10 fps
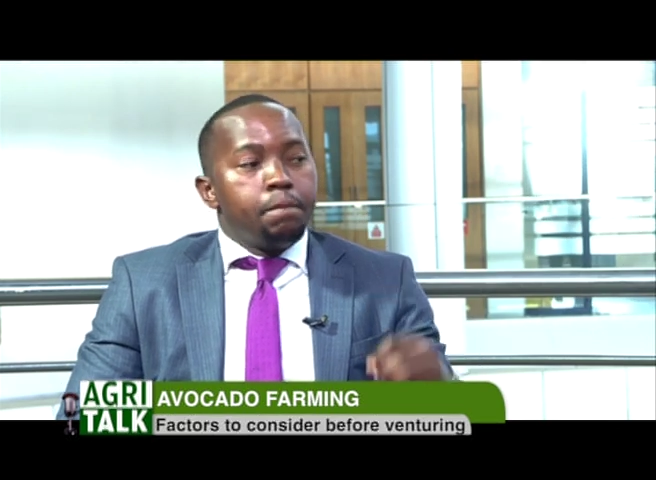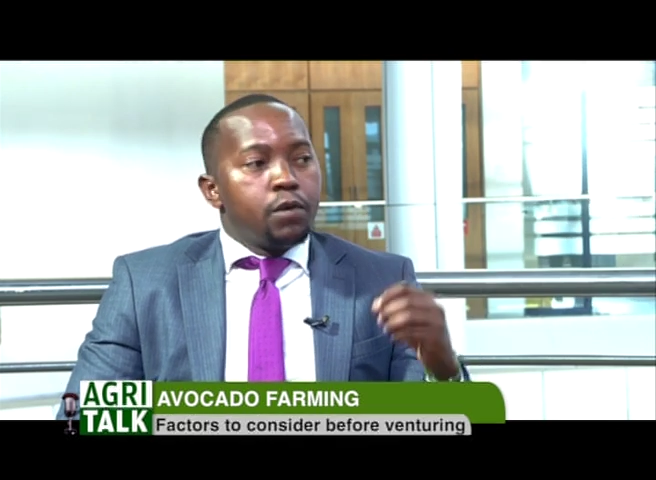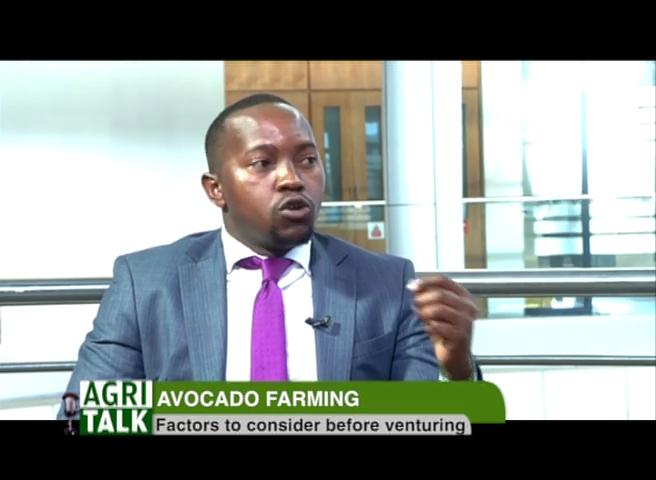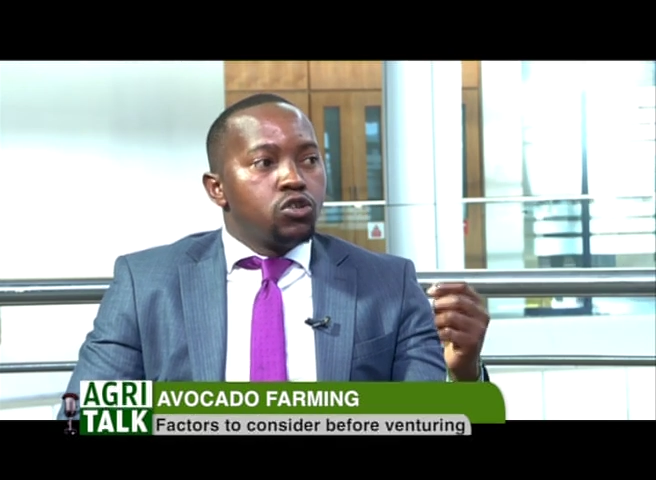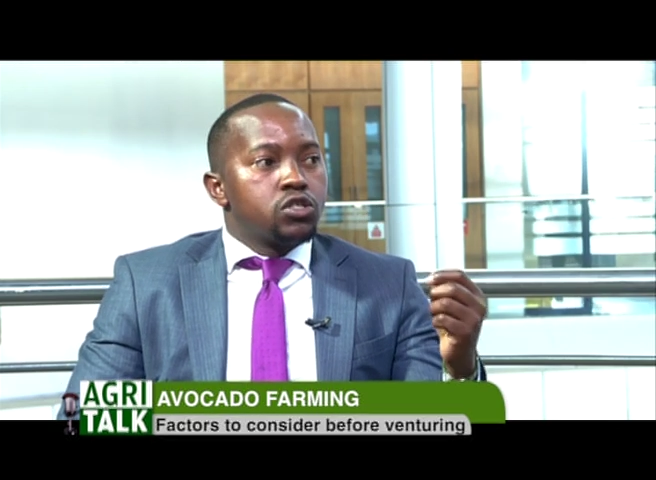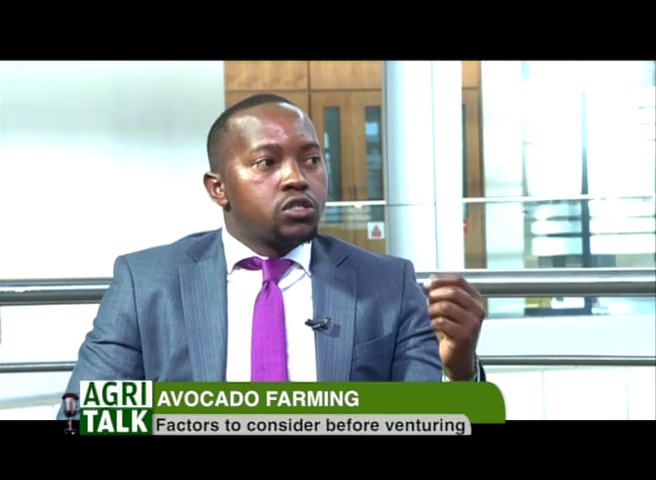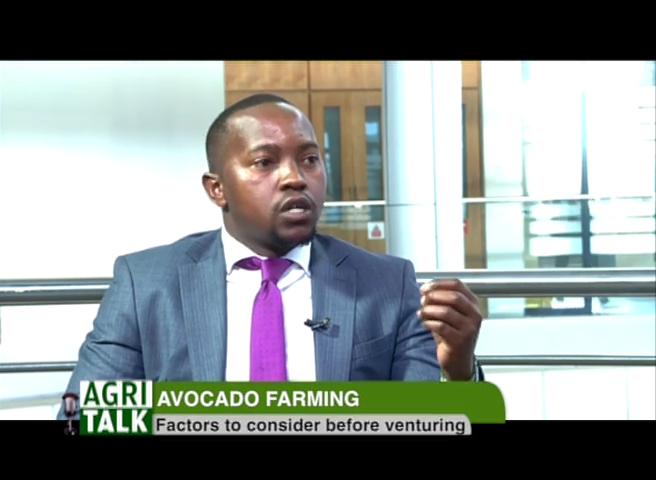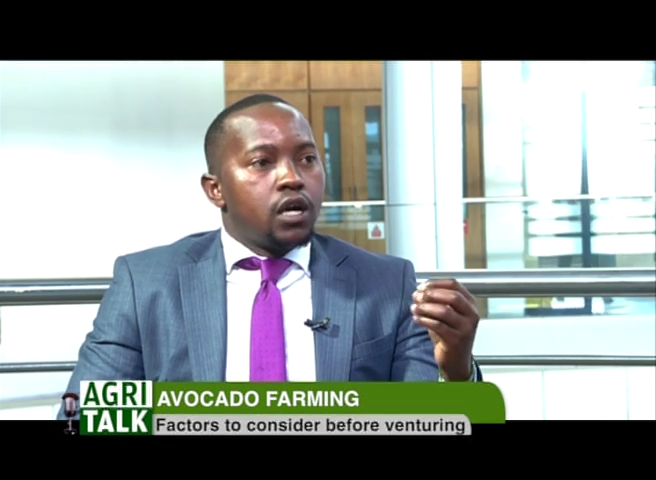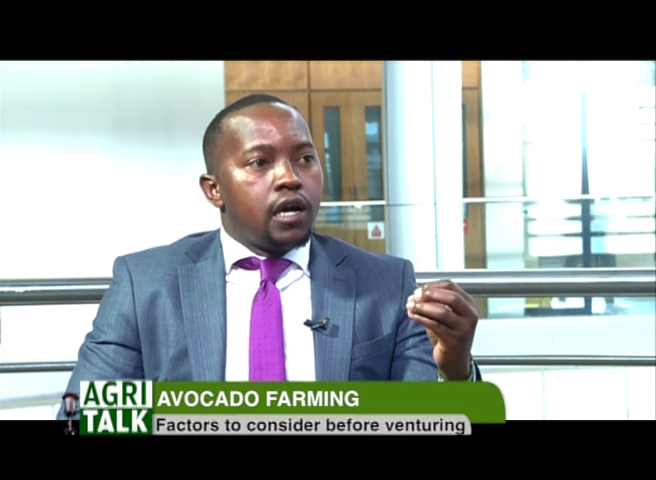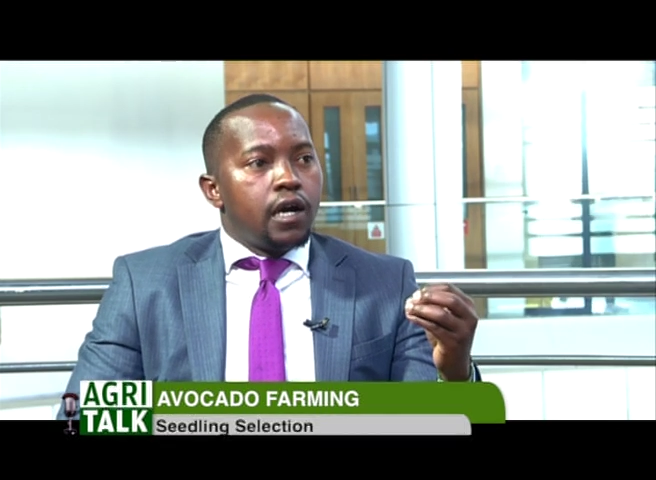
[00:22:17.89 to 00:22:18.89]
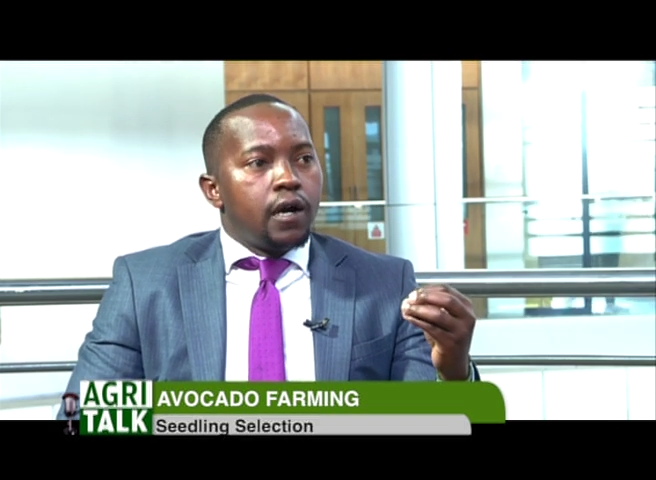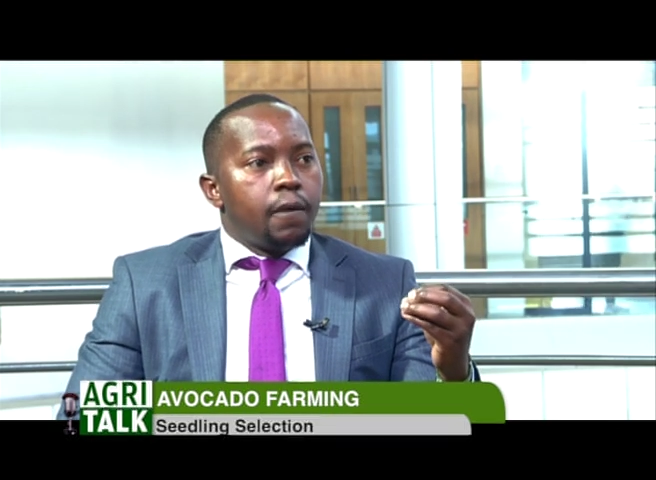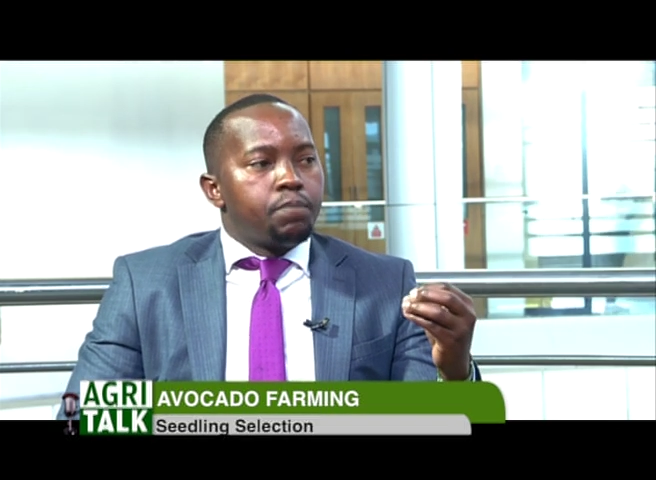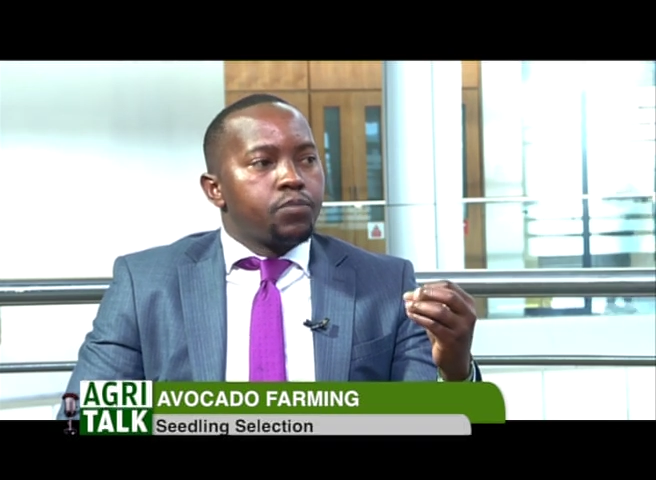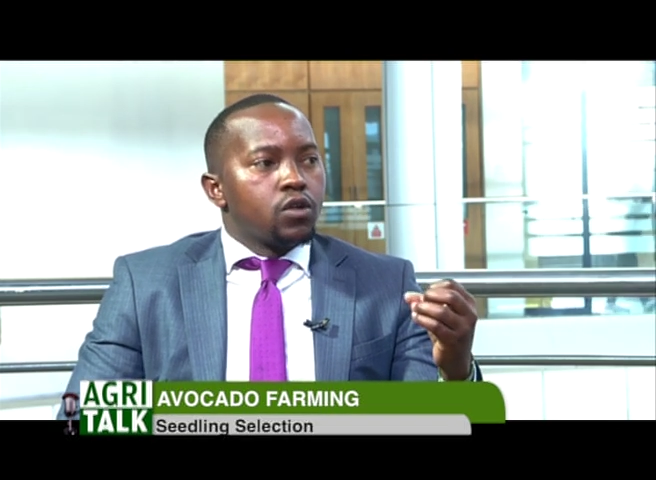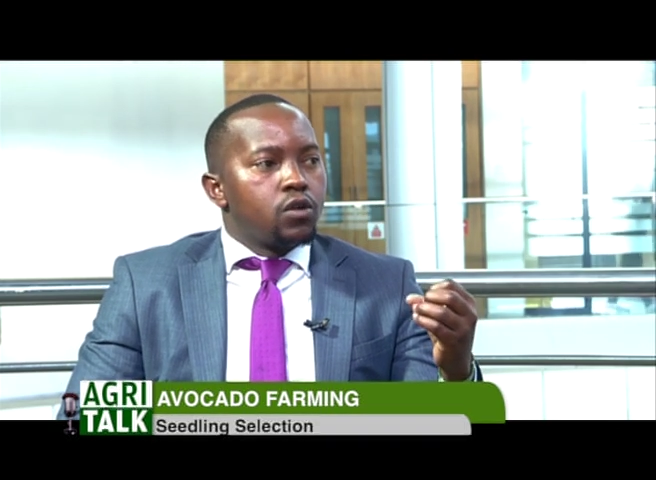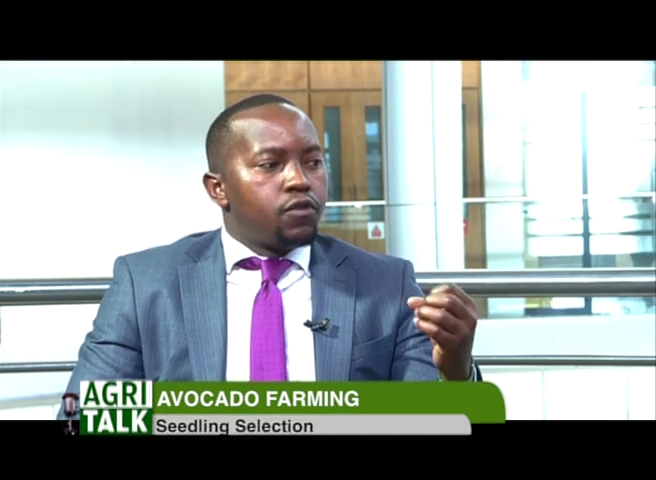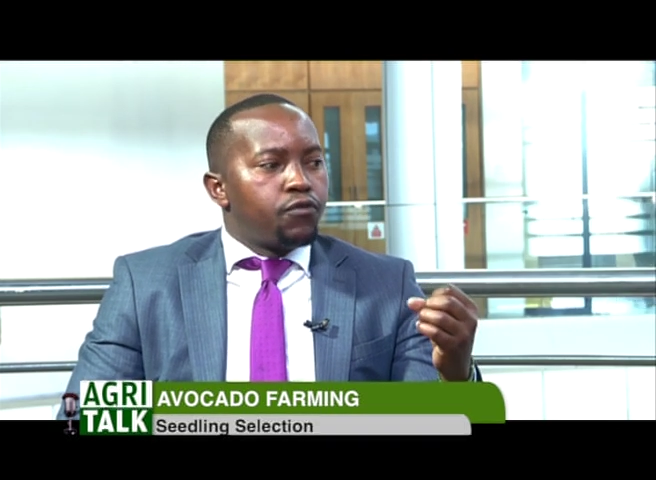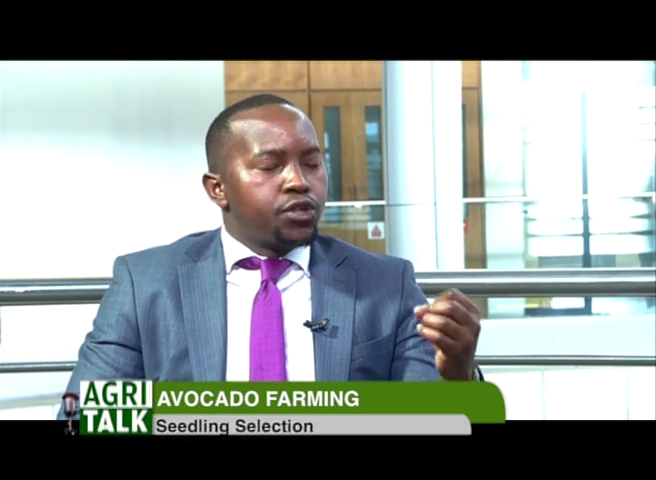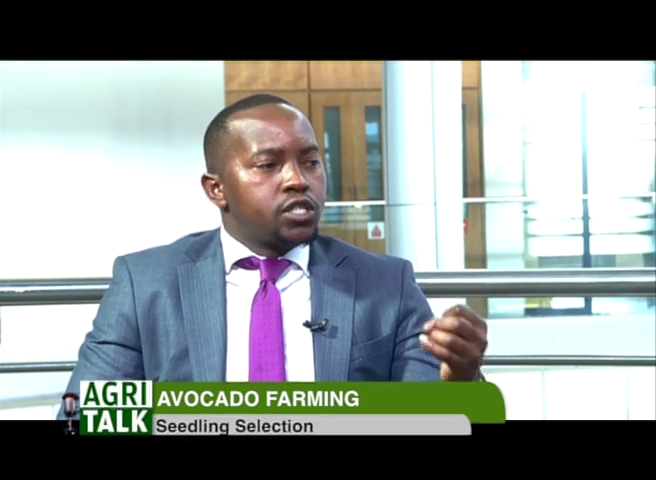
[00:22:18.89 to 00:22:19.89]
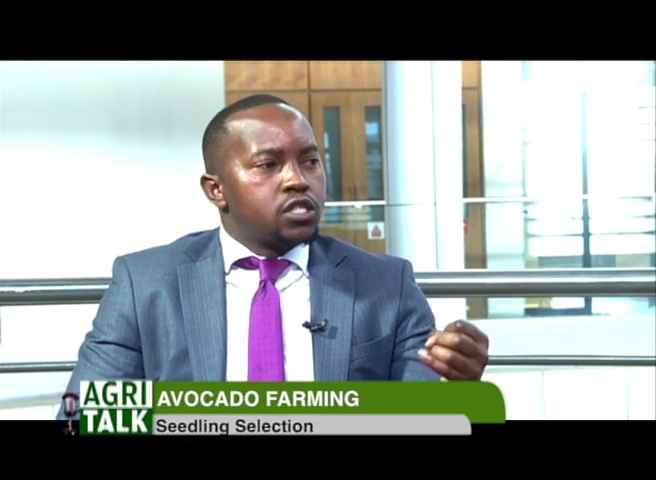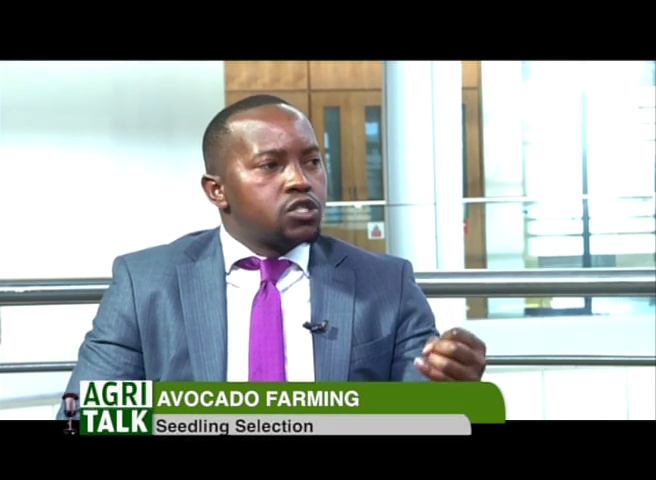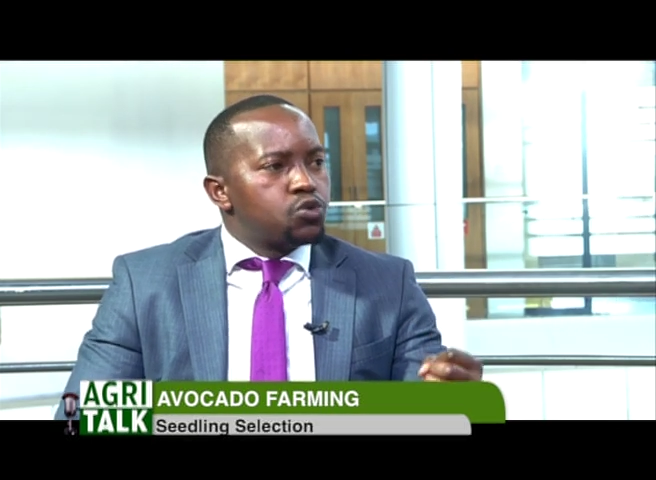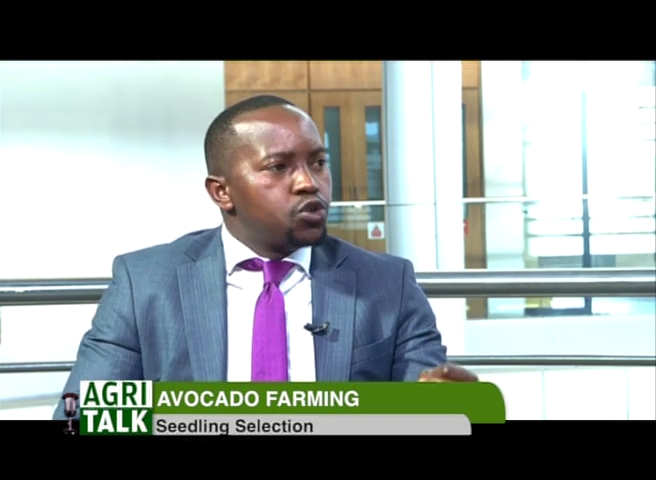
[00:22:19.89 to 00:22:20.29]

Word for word: Because, for instance,